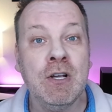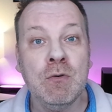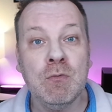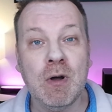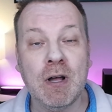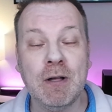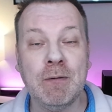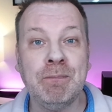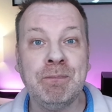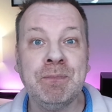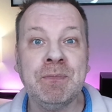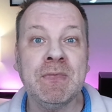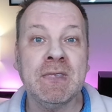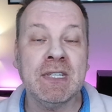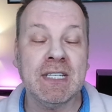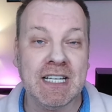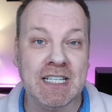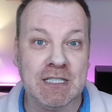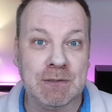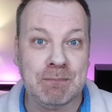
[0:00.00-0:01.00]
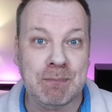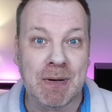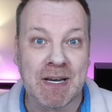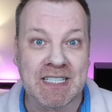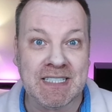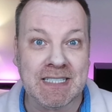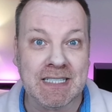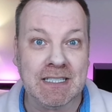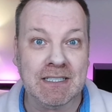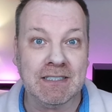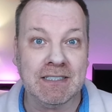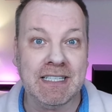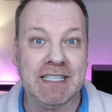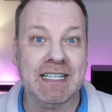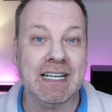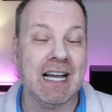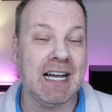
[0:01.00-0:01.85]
Well, it's basically